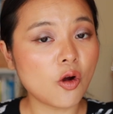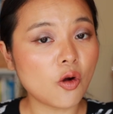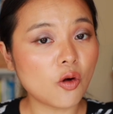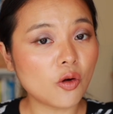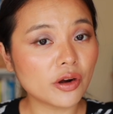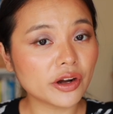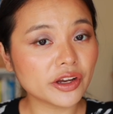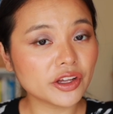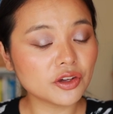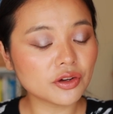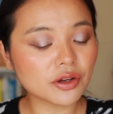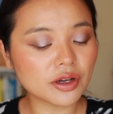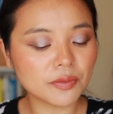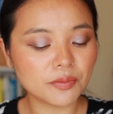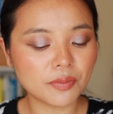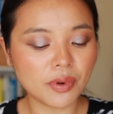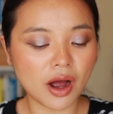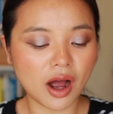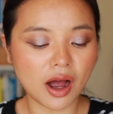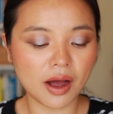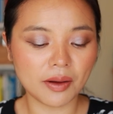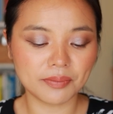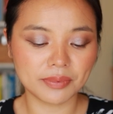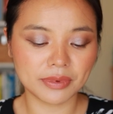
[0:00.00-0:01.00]
or you can
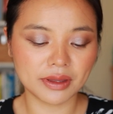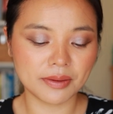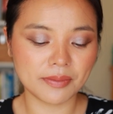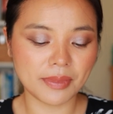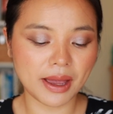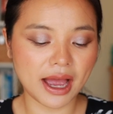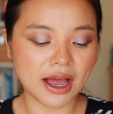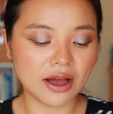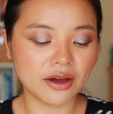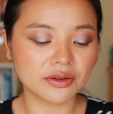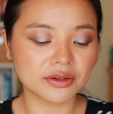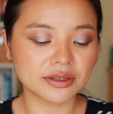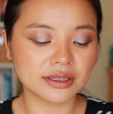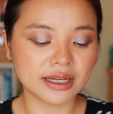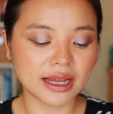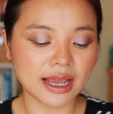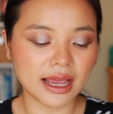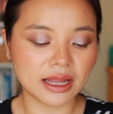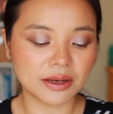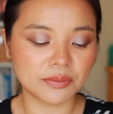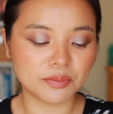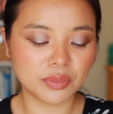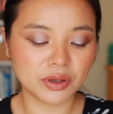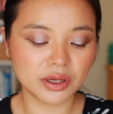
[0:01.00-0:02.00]
pop them out
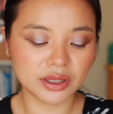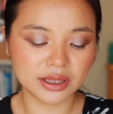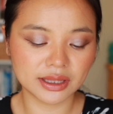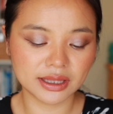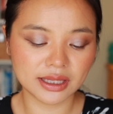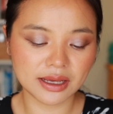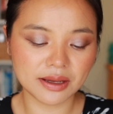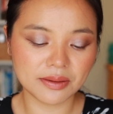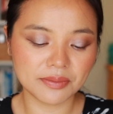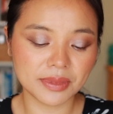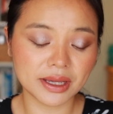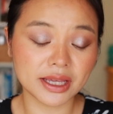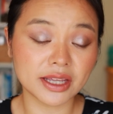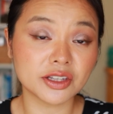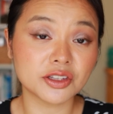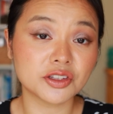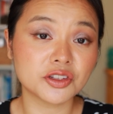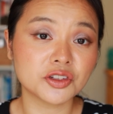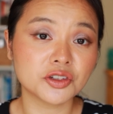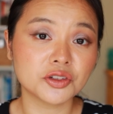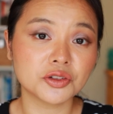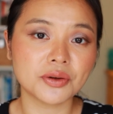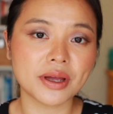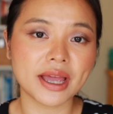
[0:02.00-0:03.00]
and put them
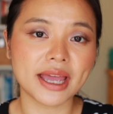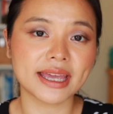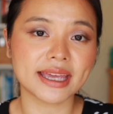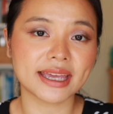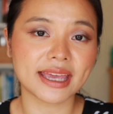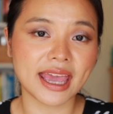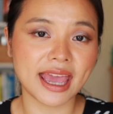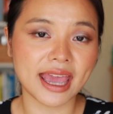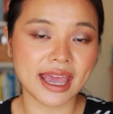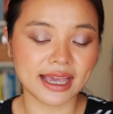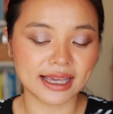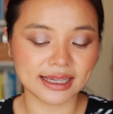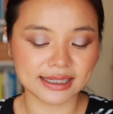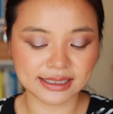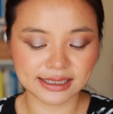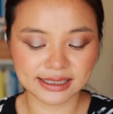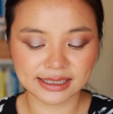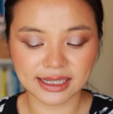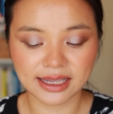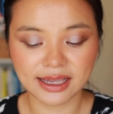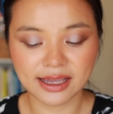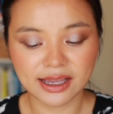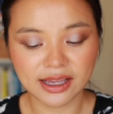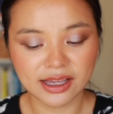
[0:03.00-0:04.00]
into a
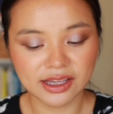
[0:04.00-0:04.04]
case.